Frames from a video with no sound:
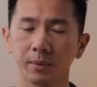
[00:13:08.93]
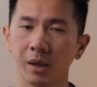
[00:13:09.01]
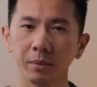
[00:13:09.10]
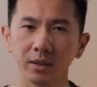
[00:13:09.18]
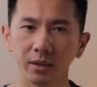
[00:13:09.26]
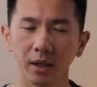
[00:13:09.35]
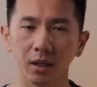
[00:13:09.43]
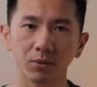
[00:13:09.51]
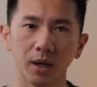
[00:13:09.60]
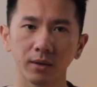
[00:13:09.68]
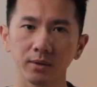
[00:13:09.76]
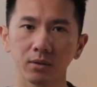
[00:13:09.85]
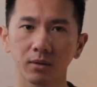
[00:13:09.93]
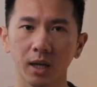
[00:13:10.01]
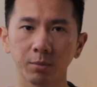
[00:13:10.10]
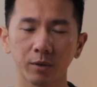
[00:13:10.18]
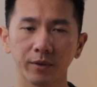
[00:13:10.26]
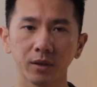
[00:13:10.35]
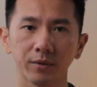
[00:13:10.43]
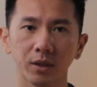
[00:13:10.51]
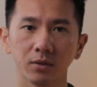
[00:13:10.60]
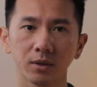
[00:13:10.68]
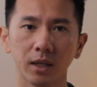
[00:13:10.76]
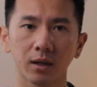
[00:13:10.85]
Am I missing any rounds or type of
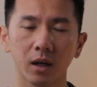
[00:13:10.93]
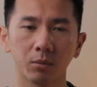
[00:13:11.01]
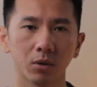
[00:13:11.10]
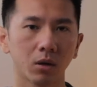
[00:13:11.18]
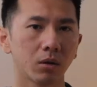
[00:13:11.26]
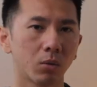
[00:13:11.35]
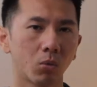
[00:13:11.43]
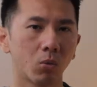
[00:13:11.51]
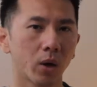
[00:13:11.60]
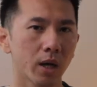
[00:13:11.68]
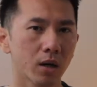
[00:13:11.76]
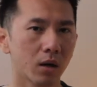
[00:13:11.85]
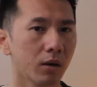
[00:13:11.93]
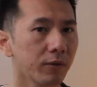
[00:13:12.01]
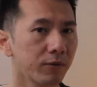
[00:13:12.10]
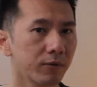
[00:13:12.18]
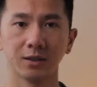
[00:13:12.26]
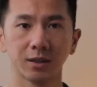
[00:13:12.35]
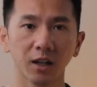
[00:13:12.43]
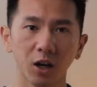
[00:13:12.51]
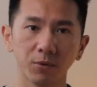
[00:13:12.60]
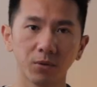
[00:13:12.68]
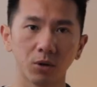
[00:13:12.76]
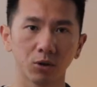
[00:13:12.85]
interviews that I'm not aware of? Is that
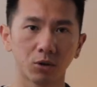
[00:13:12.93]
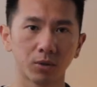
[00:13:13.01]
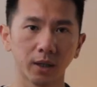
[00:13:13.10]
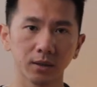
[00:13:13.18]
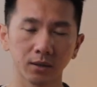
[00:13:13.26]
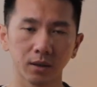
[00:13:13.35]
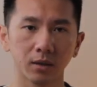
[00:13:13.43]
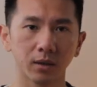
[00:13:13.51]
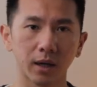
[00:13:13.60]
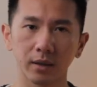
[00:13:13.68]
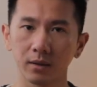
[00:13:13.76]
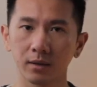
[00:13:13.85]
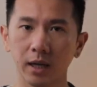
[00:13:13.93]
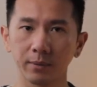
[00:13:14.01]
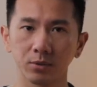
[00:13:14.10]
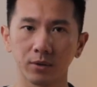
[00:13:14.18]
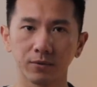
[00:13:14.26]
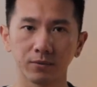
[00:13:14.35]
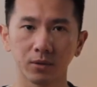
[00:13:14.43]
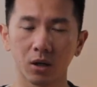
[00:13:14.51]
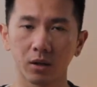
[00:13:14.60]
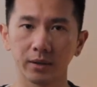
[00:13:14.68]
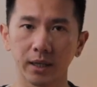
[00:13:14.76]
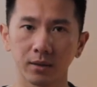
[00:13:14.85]
helpful or you would rather see other types of
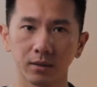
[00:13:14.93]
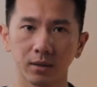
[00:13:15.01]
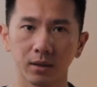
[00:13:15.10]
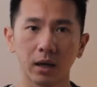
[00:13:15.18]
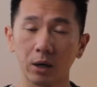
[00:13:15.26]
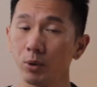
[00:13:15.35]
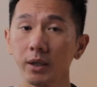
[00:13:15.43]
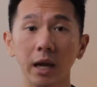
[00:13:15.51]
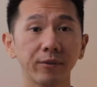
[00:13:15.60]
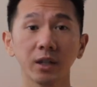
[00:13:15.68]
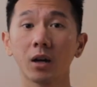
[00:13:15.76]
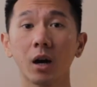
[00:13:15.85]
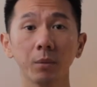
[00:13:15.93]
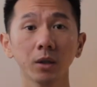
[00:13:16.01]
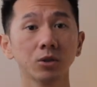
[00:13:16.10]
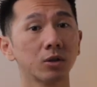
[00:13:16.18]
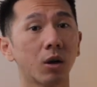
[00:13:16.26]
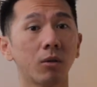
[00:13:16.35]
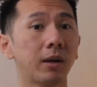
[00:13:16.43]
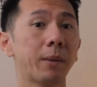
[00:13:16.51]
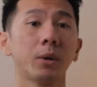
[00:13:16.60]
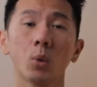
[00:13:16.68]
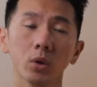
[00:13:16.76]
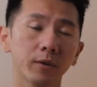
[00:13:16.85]
content? I read every comment, so let
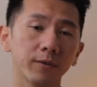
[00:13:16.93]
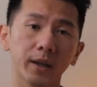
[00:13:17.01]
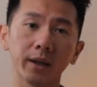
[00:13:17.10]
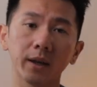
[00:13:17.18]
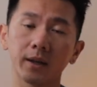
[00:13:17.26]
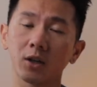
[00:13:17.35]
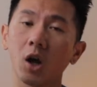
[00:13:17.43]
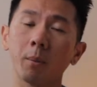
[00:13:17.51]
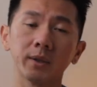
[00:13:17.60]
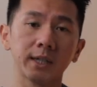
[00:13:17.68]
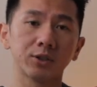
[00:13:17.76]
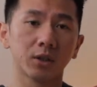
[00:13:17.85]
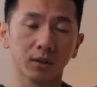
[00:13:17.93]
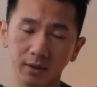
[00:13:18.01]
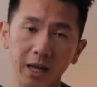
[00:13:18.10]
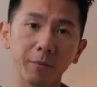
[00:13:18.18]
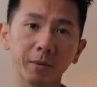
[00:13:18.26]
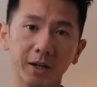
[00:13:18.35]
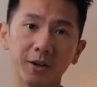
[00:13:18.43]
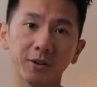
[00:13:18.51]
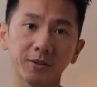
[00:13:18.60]
me know what you think in the comment section down below.